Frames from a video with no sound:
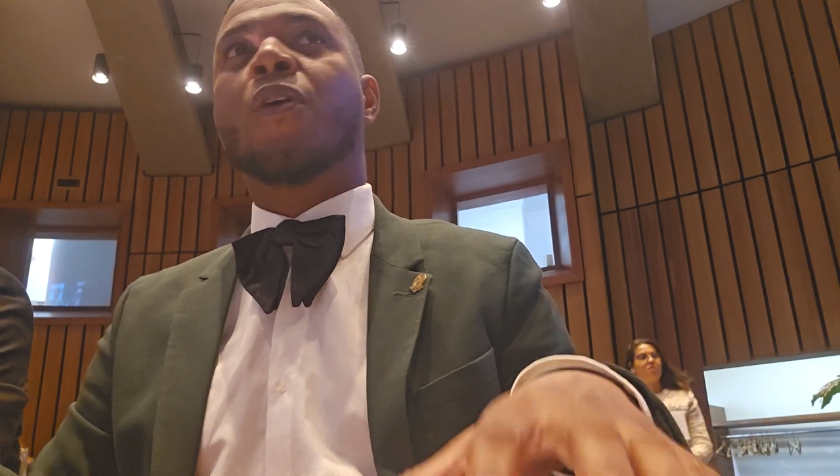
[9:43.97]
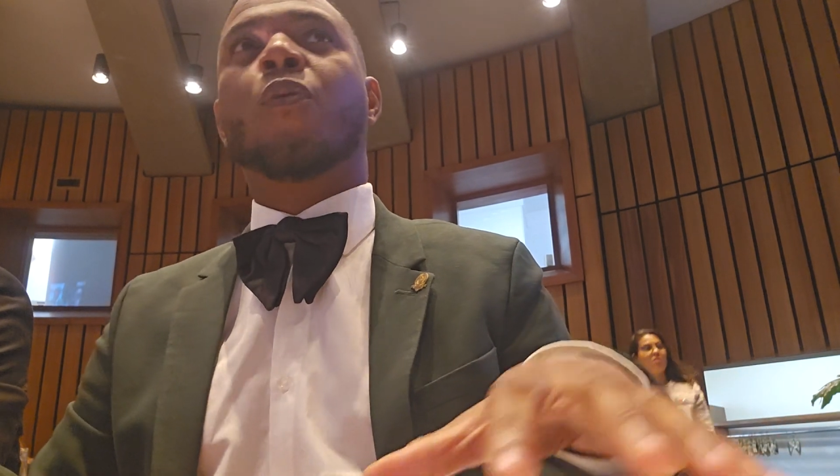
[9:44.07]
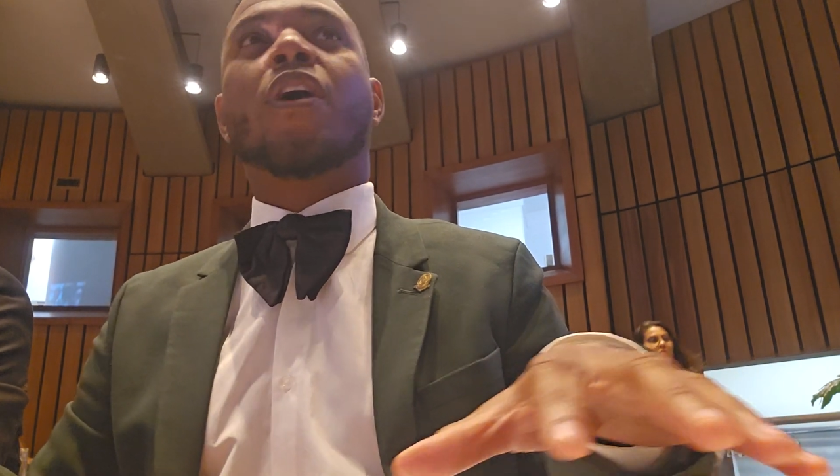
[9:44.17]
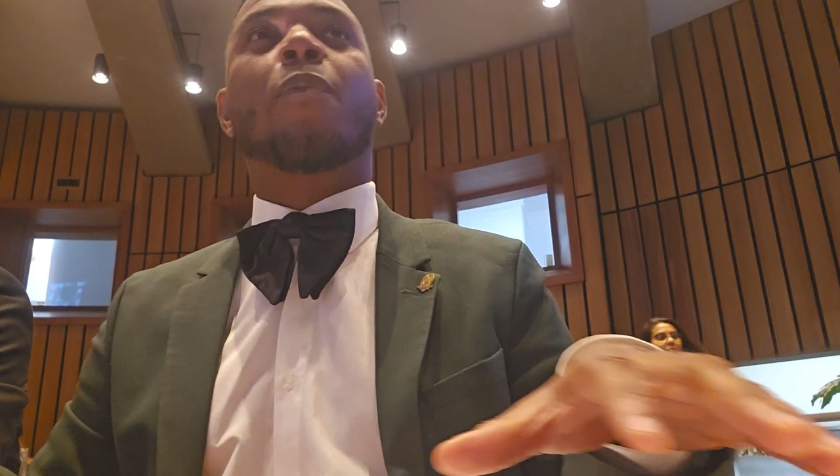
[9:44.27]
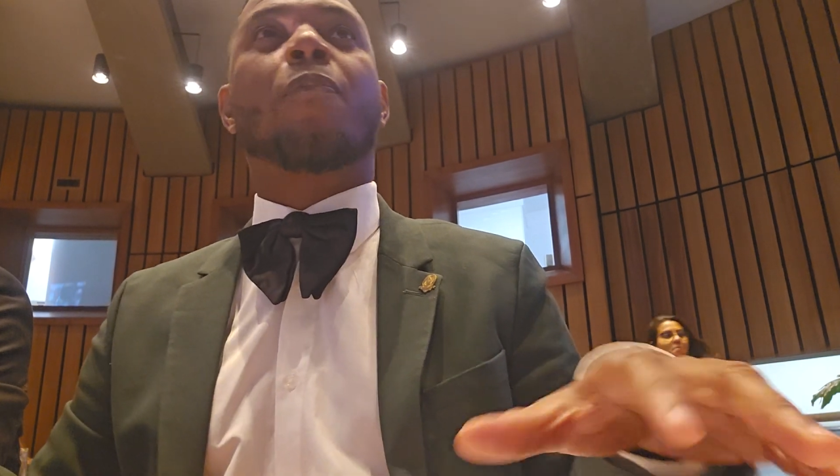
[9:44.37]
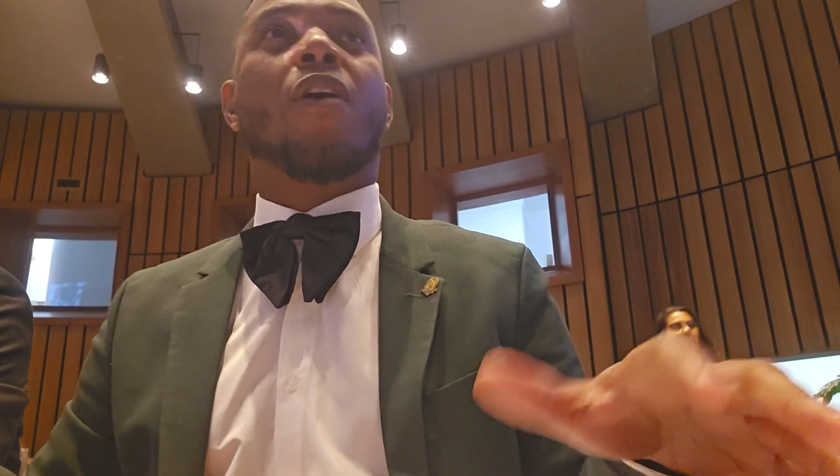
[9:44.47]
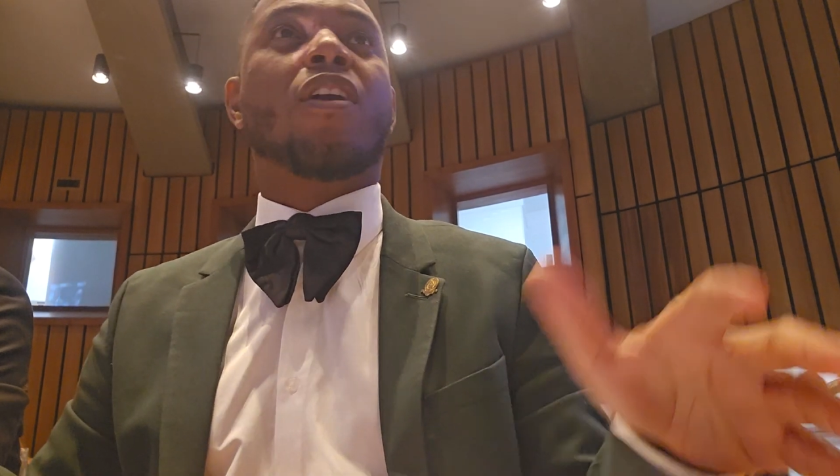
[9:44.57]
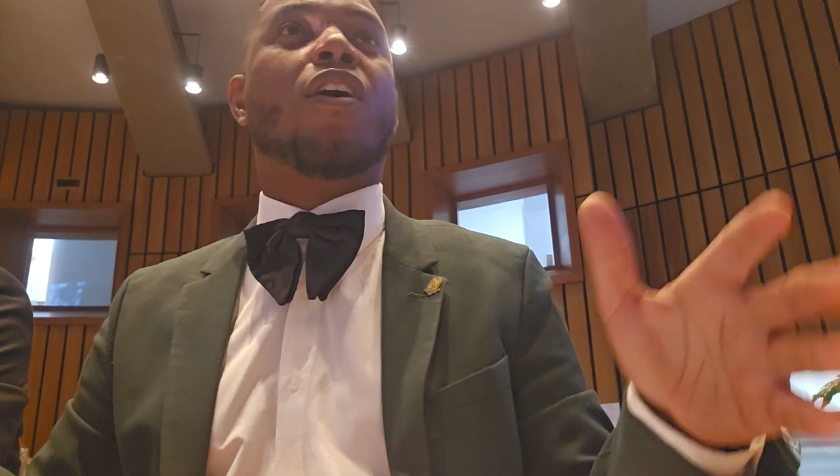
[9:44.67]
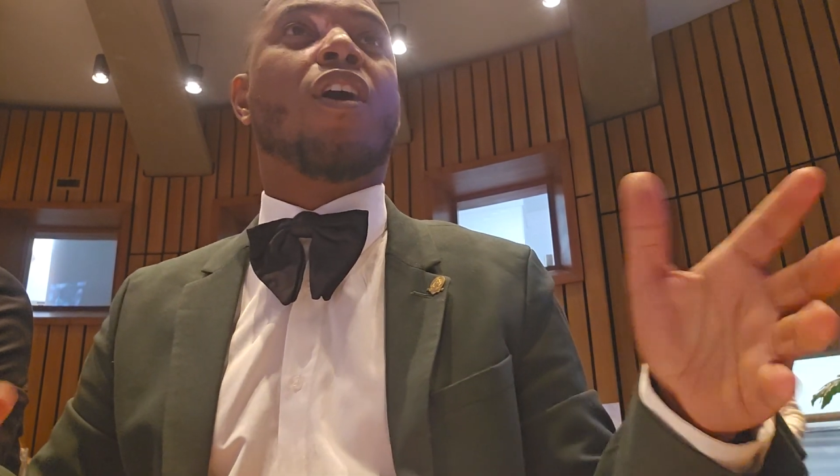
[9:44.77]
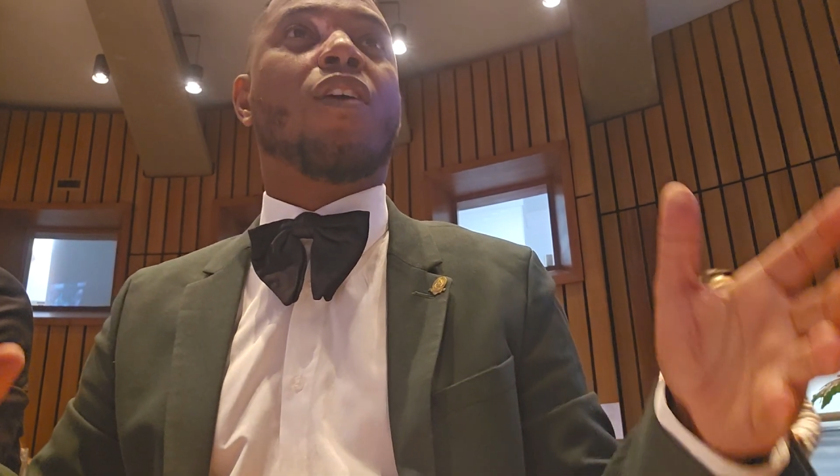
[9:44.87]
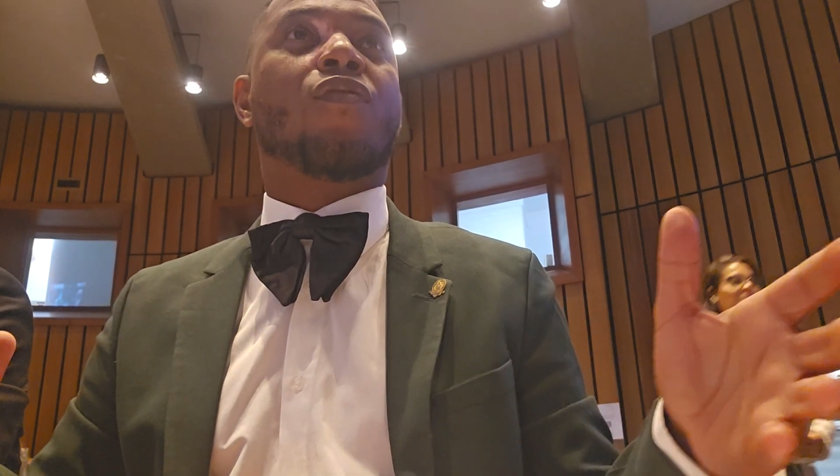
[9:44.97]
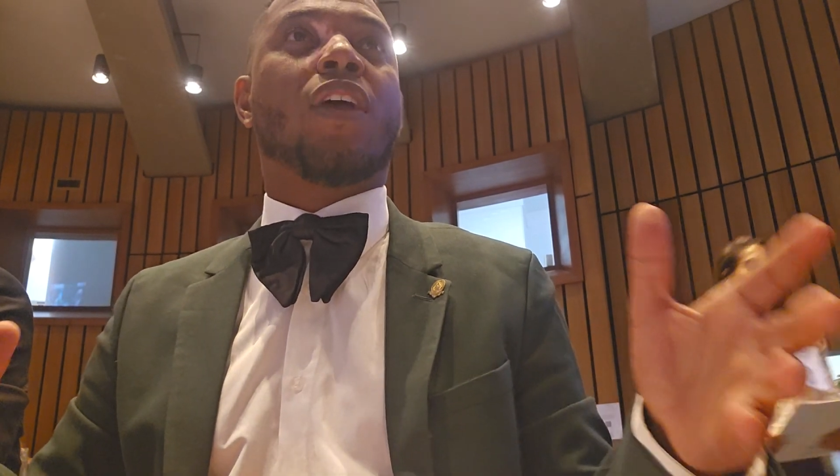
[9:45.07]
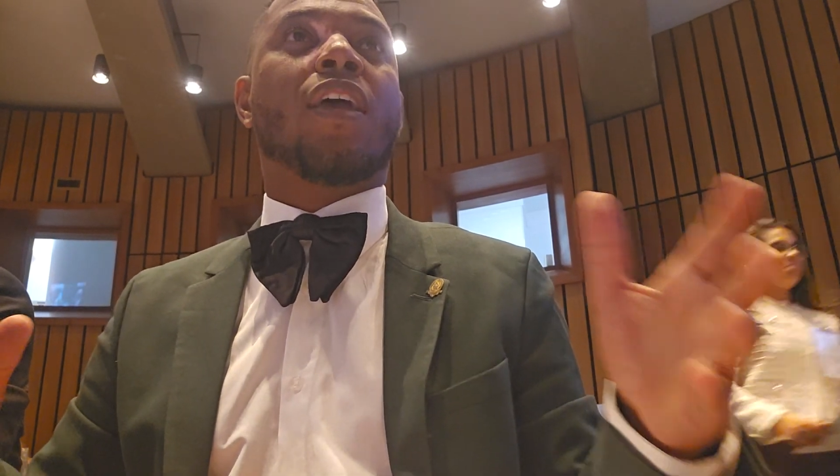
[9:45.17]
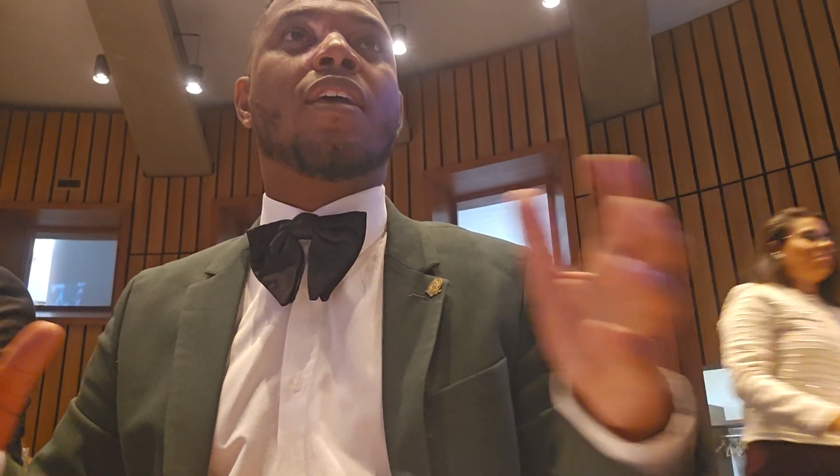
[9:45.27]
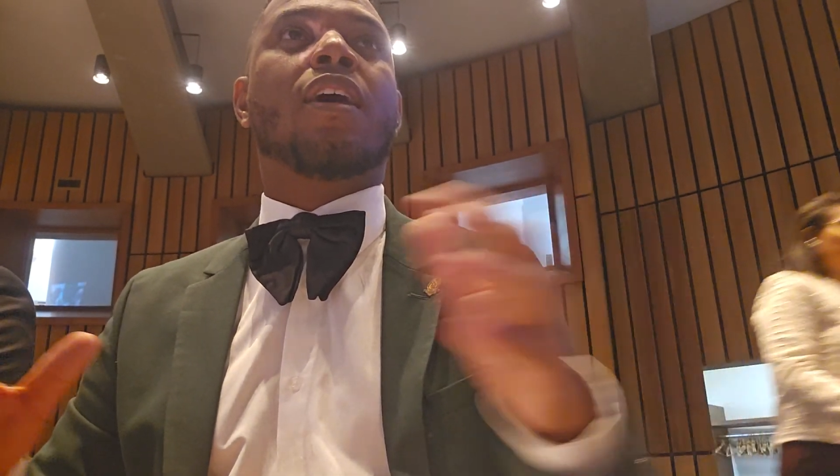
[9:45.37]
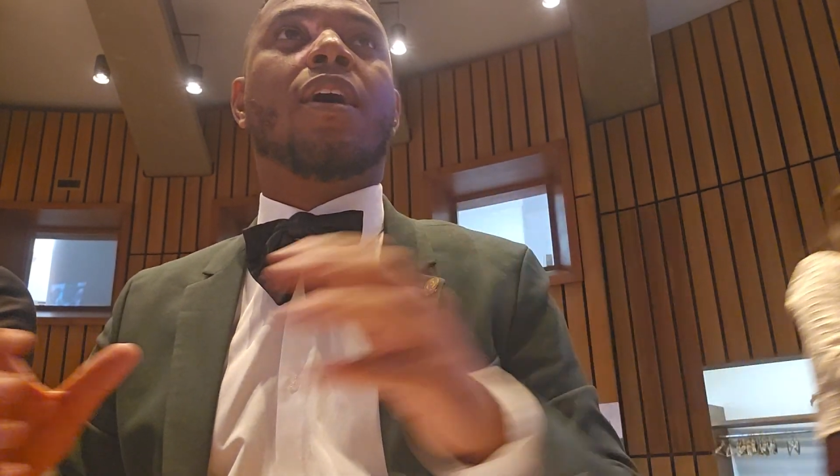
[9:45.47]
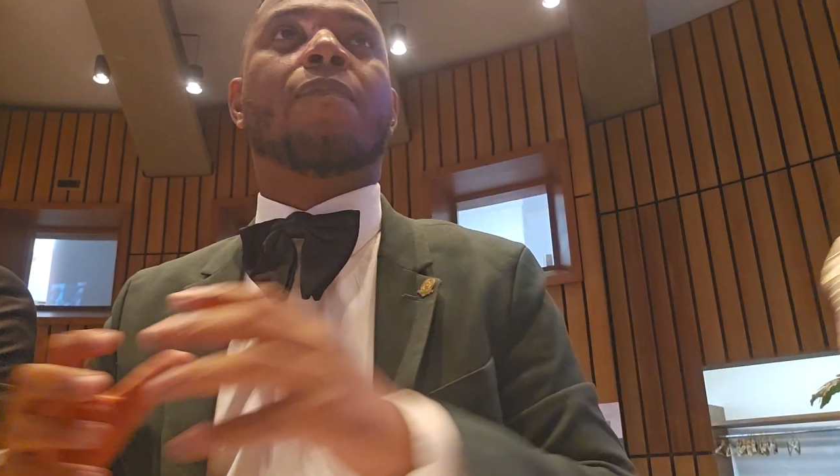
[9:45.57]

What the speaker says: we are part of a